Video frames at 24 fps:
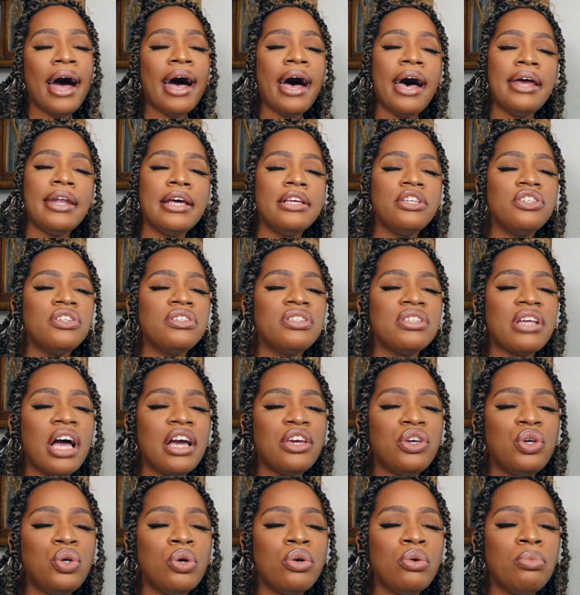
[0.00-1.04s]
And I just
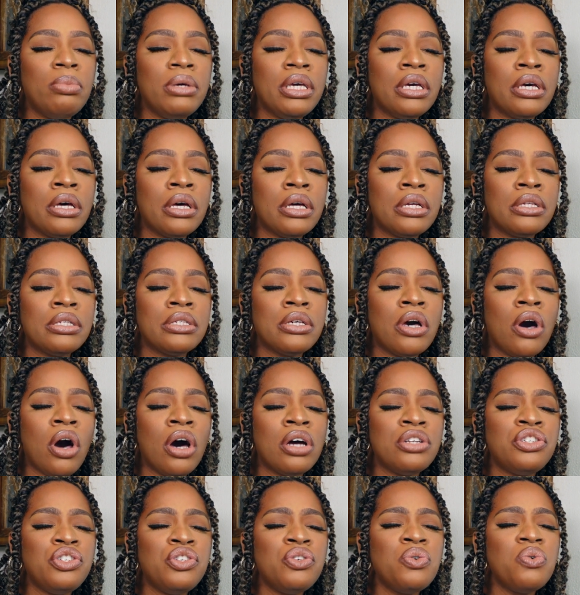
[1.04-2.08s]
thank you because
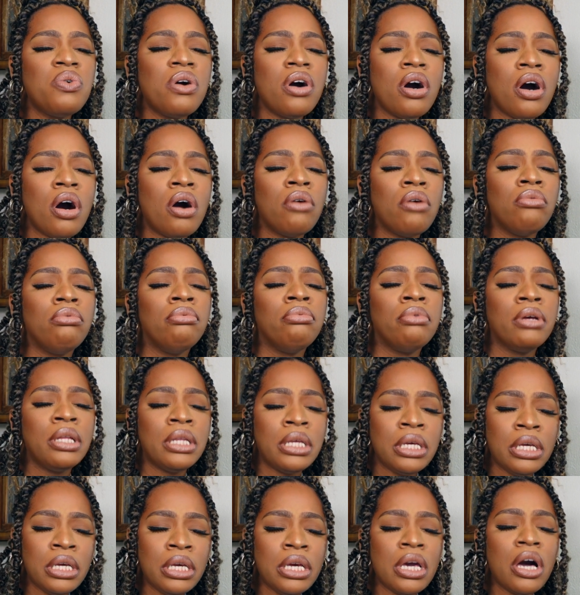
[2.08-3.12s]
God, you are
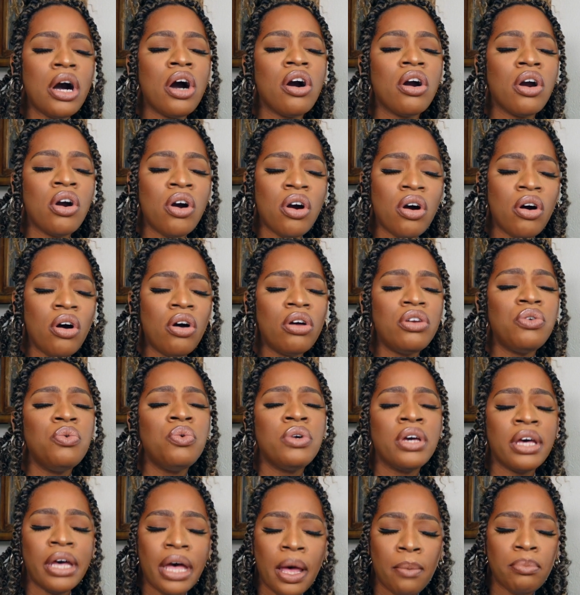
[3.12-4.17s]
really a God who
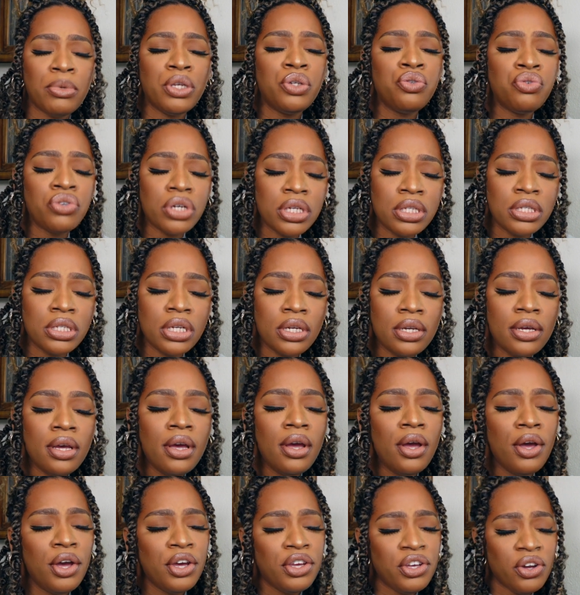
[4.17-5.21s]
can be trusted.
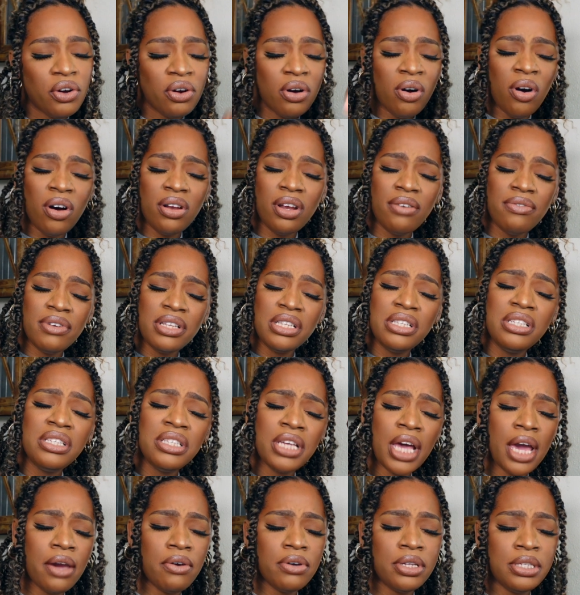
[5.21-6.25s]
You're a God of
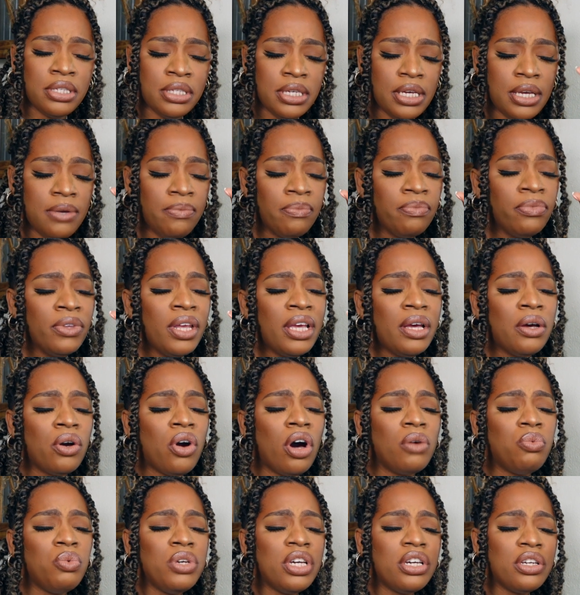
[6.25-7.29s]
integrity.
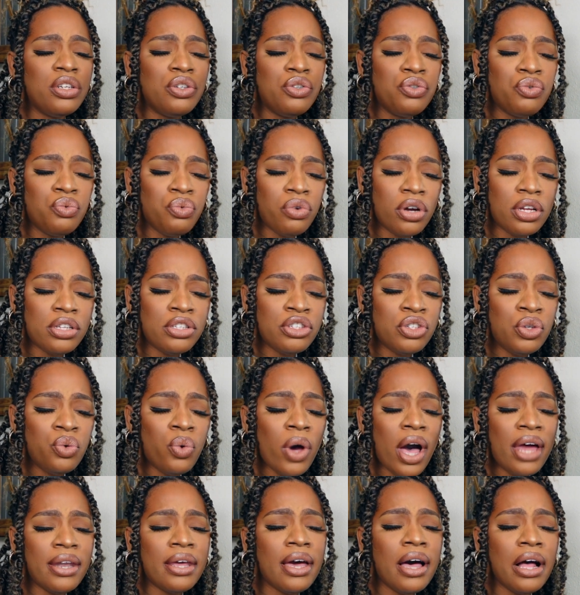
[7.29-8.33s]
God, we can trust
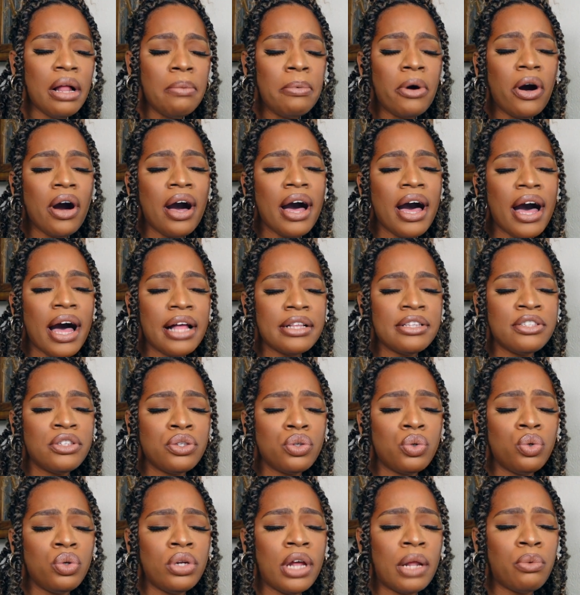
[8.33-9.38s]
you and help our hearts
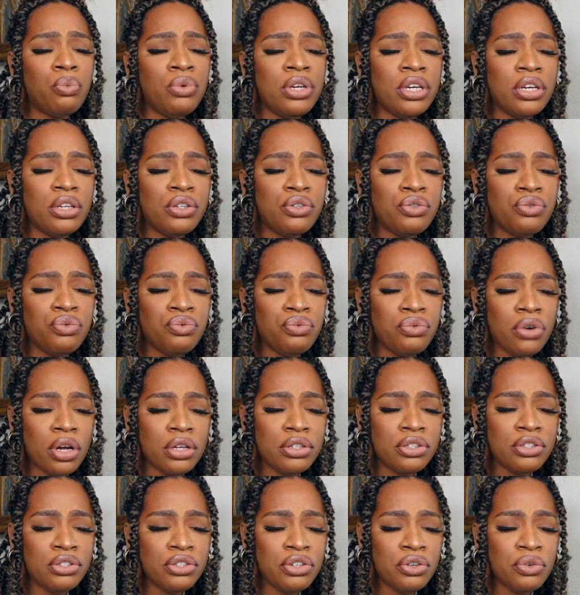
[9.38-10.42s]
to know that we can
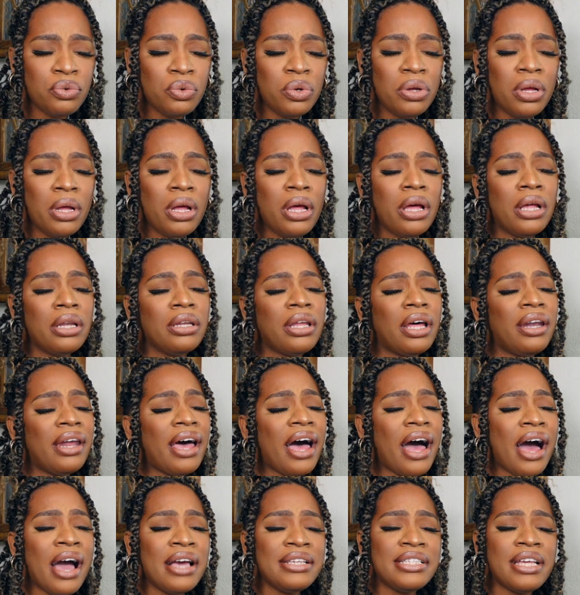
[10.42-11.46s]
trust you. That
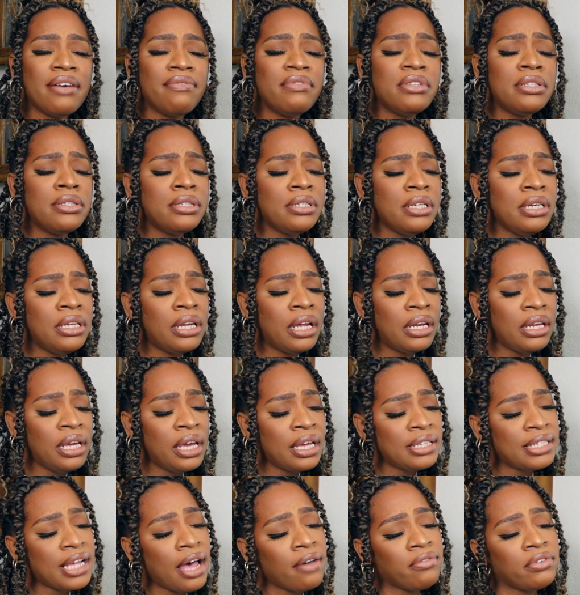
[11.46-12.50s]
eyes haven't seen and
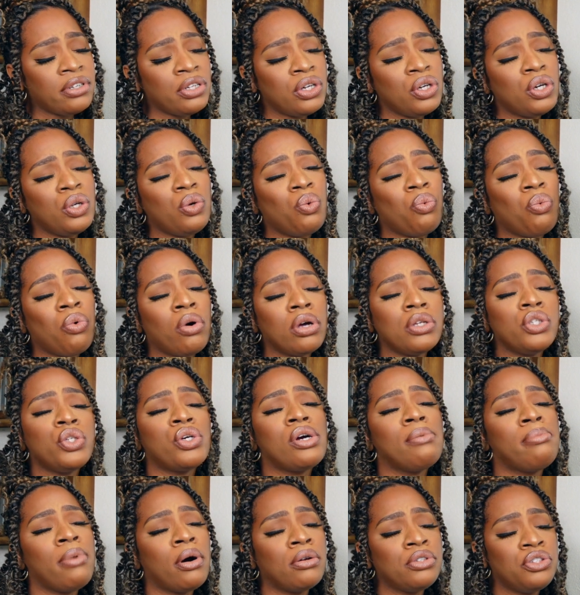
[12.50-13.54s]
ears haven't heard what you're
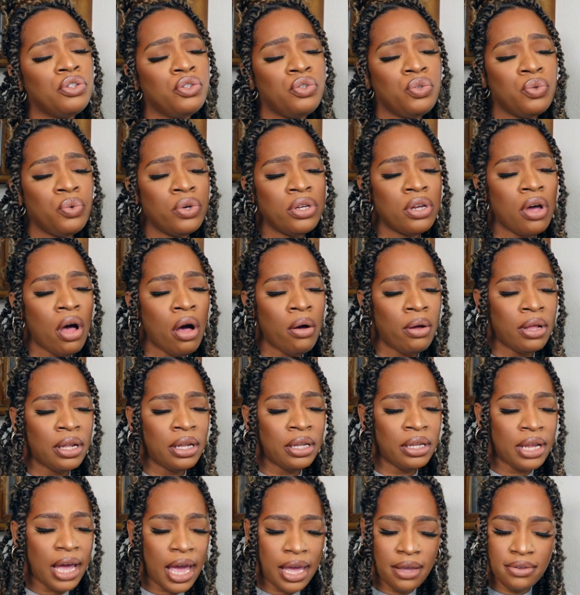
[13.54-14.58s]
about to do in our
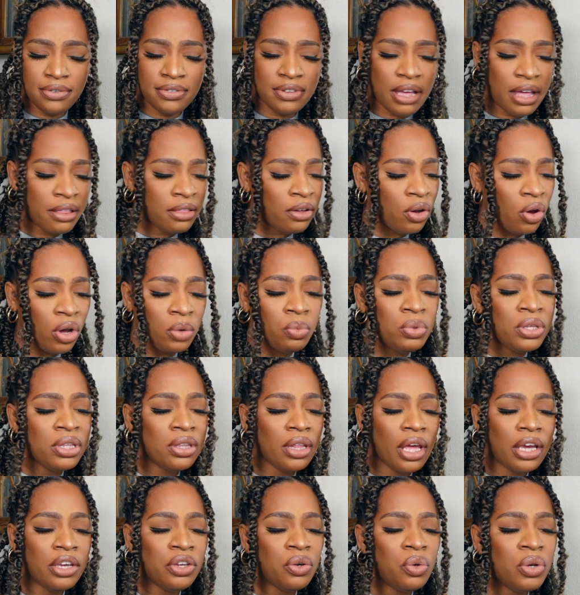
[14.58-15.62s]
lives. Father God, we
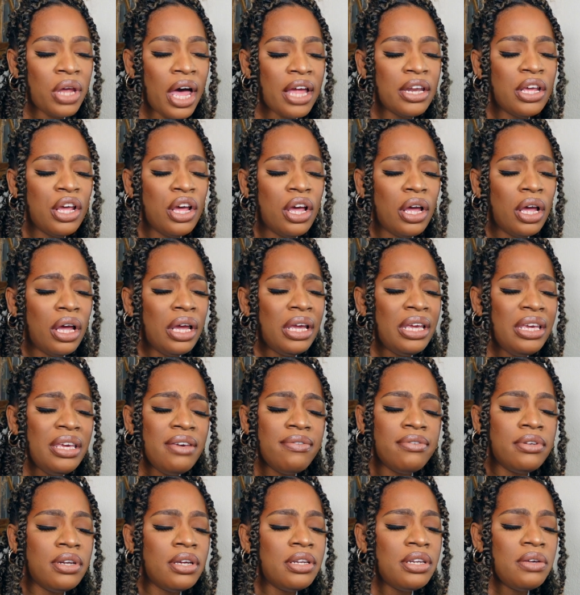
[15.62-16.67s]
thank you that
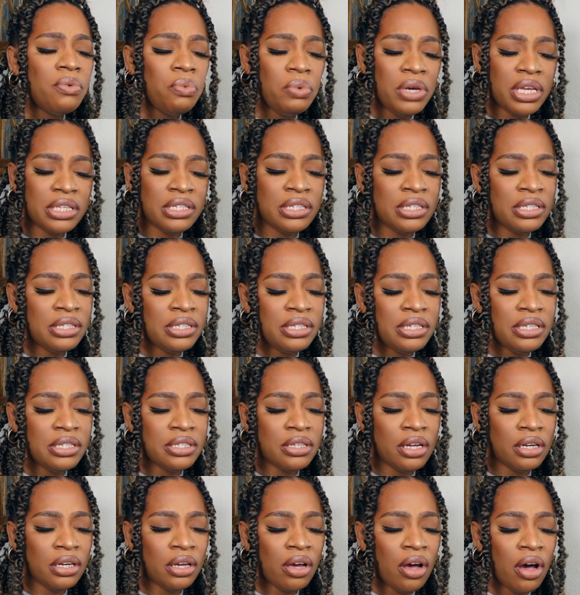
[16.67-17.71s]
even in the waiting
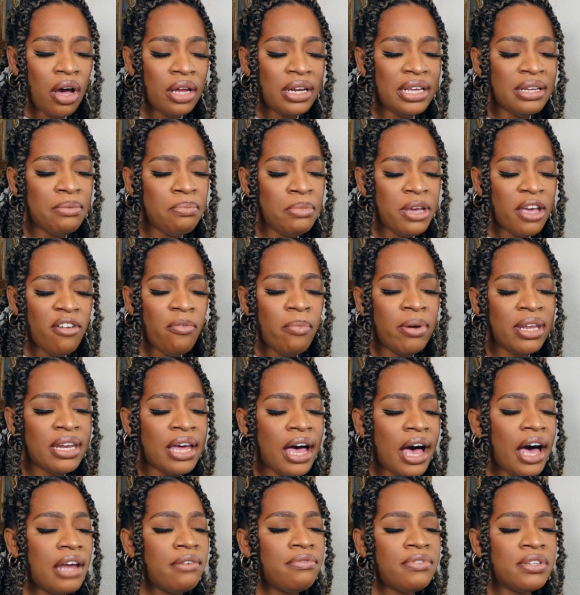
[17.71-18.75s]
season, God, it may have been
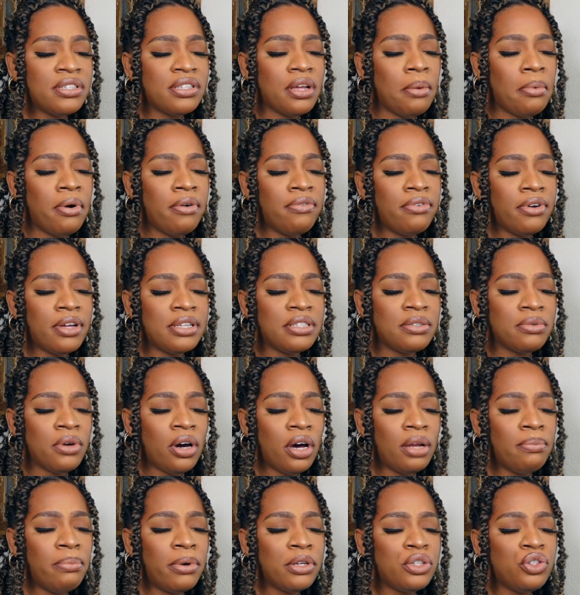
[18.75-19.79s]
hard for some of us,
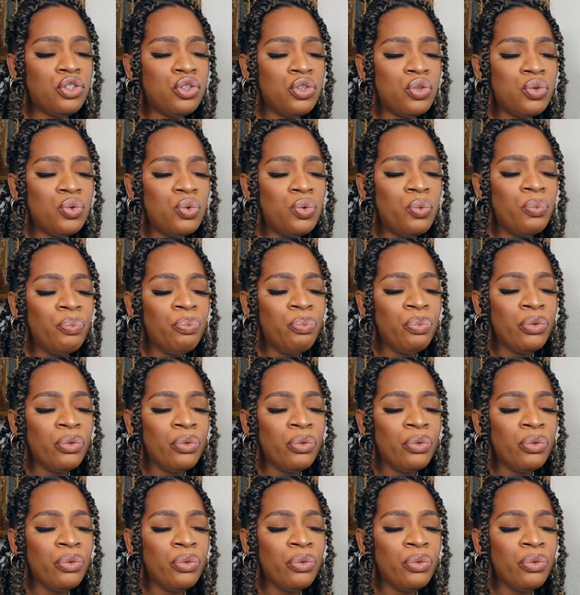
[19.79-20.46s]
God, but you,